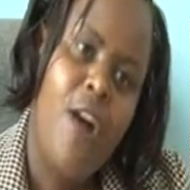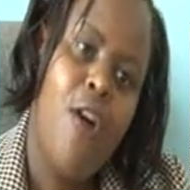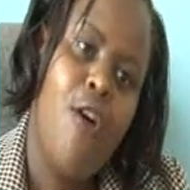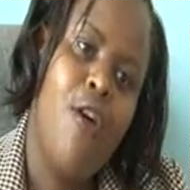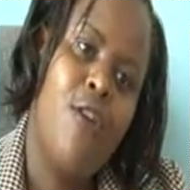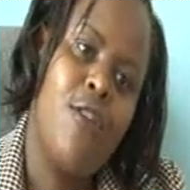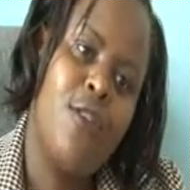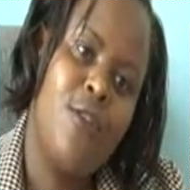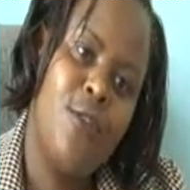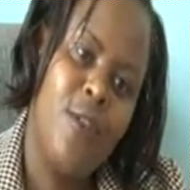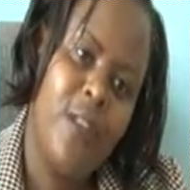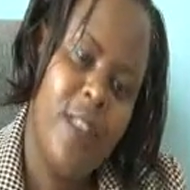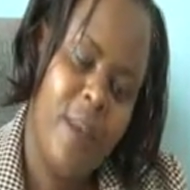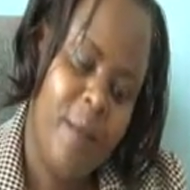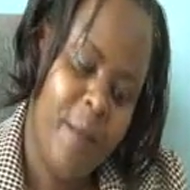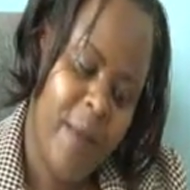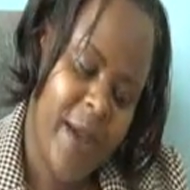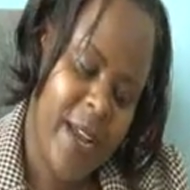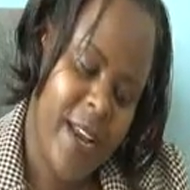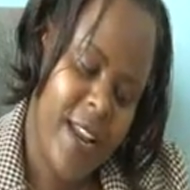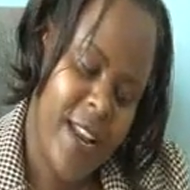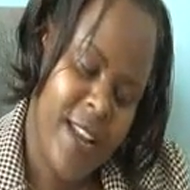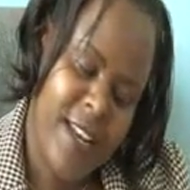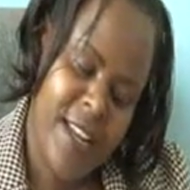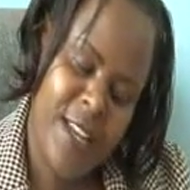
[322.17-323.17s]
Also, the
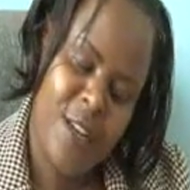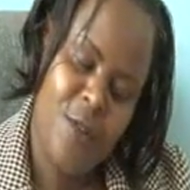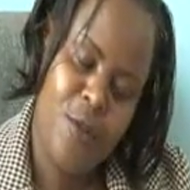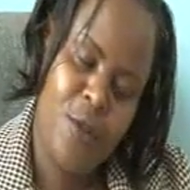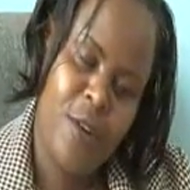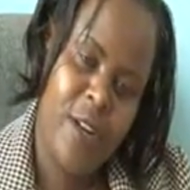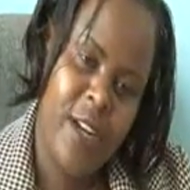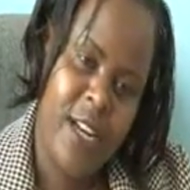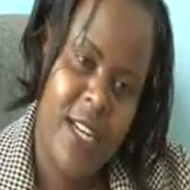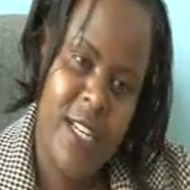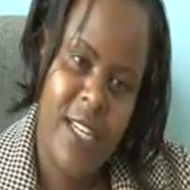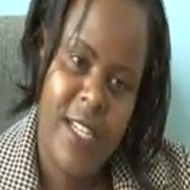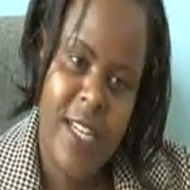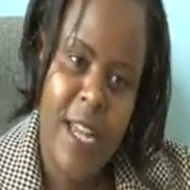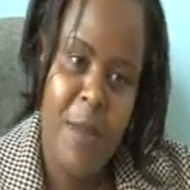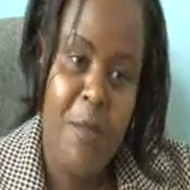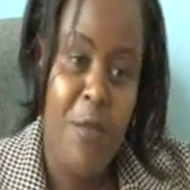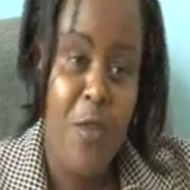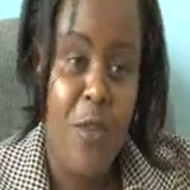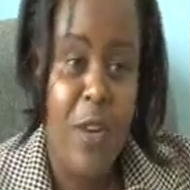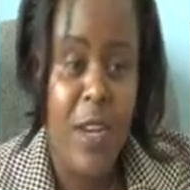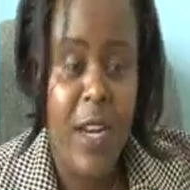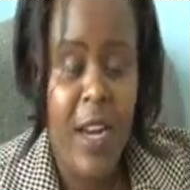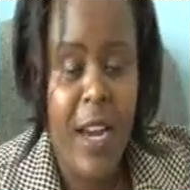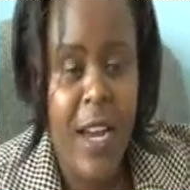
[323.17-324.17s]
parent need to create time
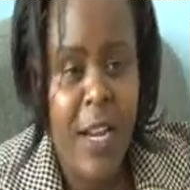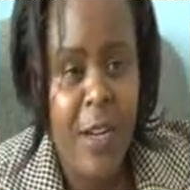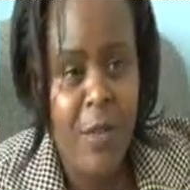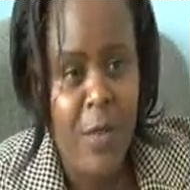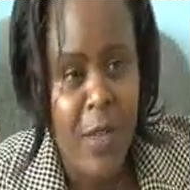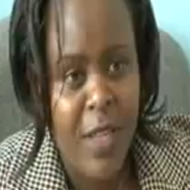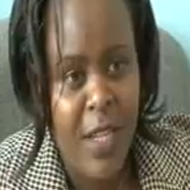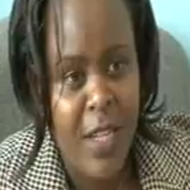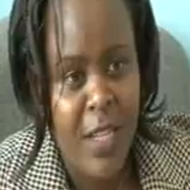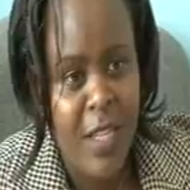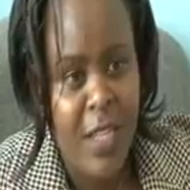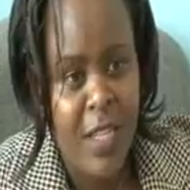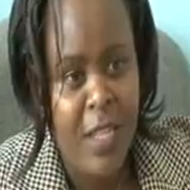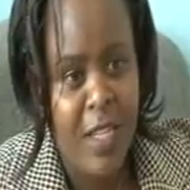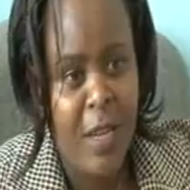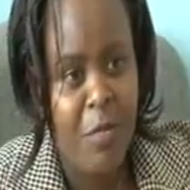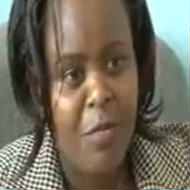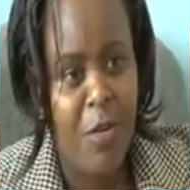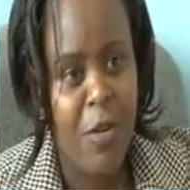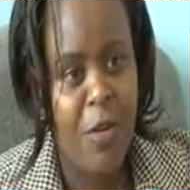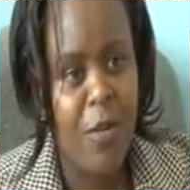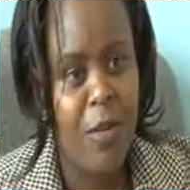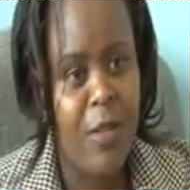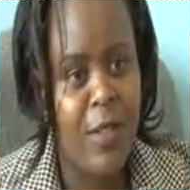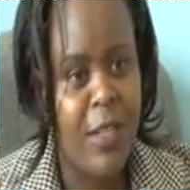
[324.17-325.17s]
to interact with the teacher,
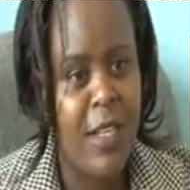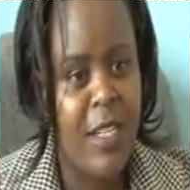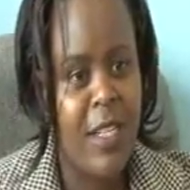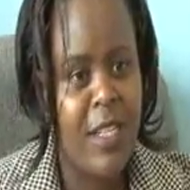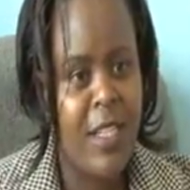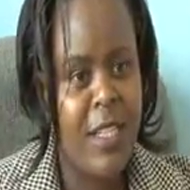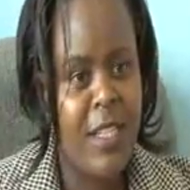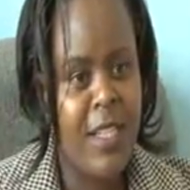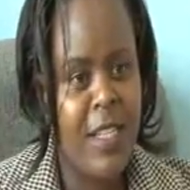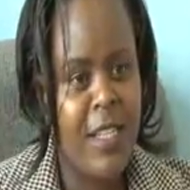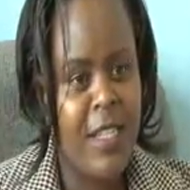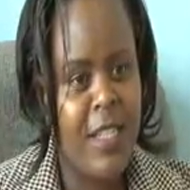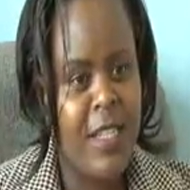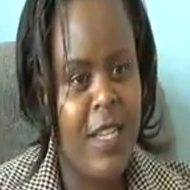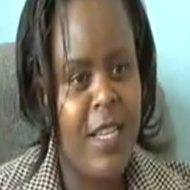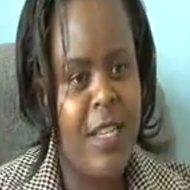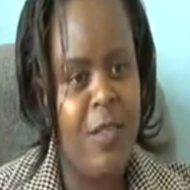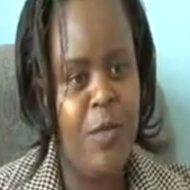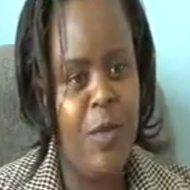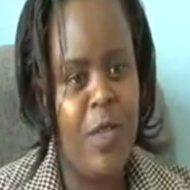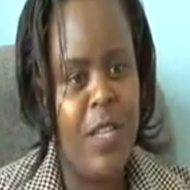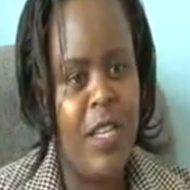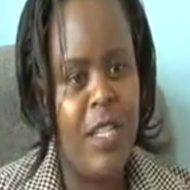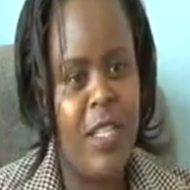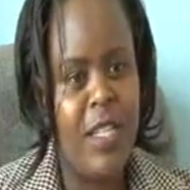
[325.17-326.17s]
because the teacher
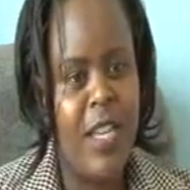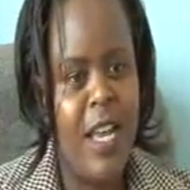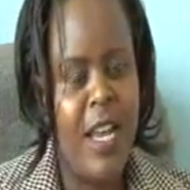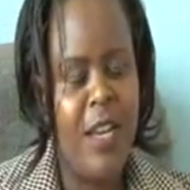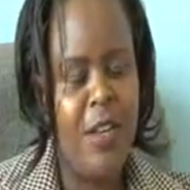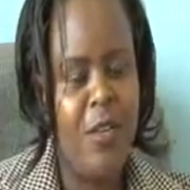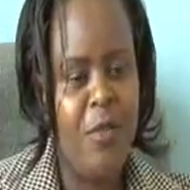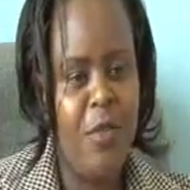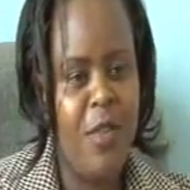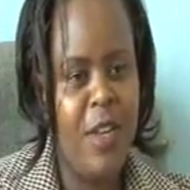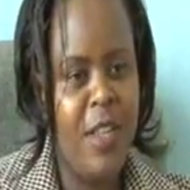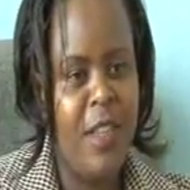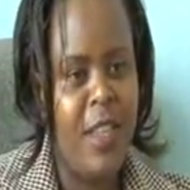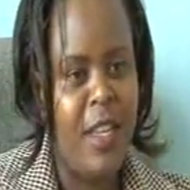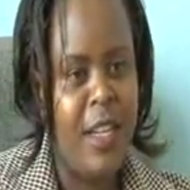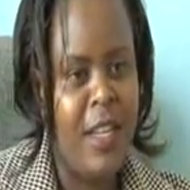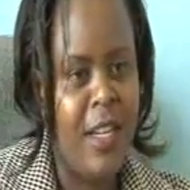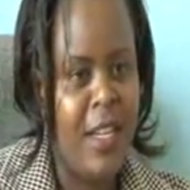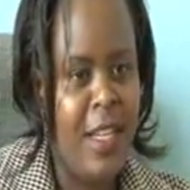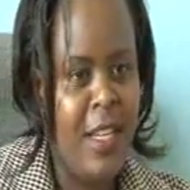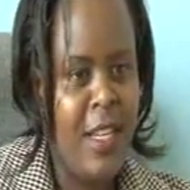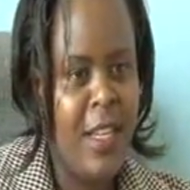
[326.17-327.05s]
stays with the child during the day.